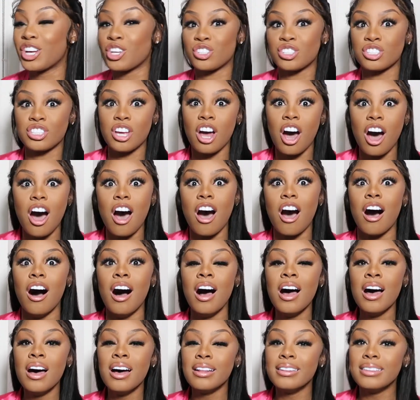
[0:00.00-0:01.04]
Cause
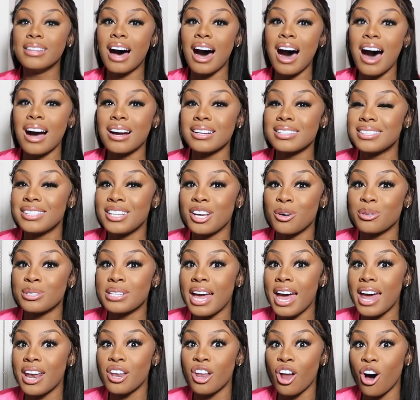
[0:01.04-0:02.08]
y'all, the oxtails
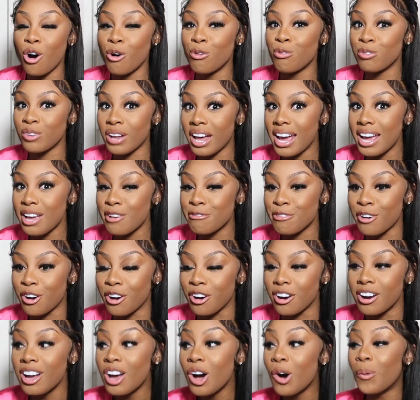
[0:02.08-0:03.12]
had no
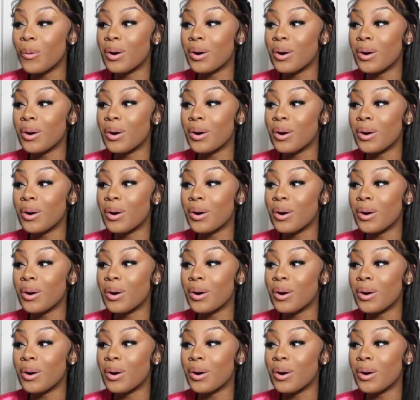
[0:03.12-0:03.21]
flavor.